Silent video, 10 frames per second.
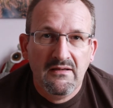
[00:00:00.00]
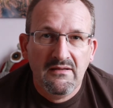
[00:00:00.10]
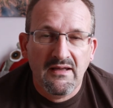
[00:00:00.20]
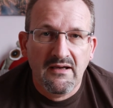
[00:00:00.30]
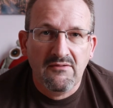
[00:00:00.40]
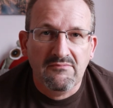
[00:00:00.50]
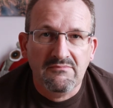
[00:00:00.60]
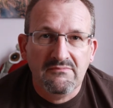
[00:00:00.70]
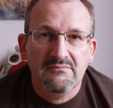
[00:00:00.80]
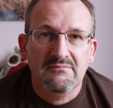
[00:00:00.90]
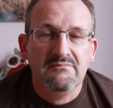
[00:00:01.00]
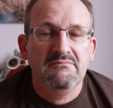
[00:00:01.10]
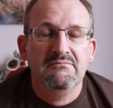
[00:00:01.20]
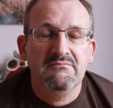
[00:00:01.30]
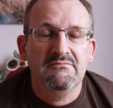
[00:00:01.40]
Now,
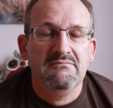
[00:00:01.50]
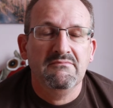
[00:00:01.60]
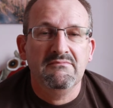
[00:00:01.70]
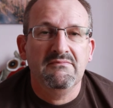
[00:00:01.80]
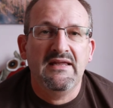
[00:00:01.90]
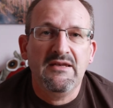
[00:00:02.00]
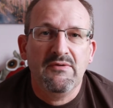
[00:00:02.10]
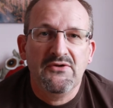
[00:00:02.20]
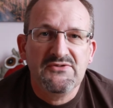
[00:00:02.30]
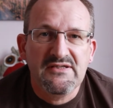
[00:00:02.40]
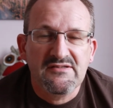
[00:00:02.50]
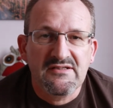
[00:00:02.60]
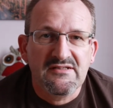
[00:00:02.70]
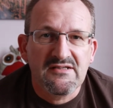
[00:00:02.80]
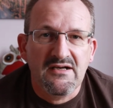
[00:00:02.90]
anyone who's into
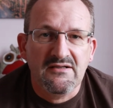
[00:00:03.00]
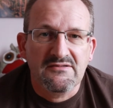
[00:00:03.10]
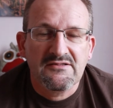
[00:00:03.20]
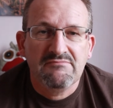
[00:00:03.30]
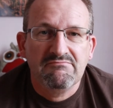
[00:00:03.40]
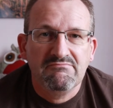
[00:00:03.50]
guitars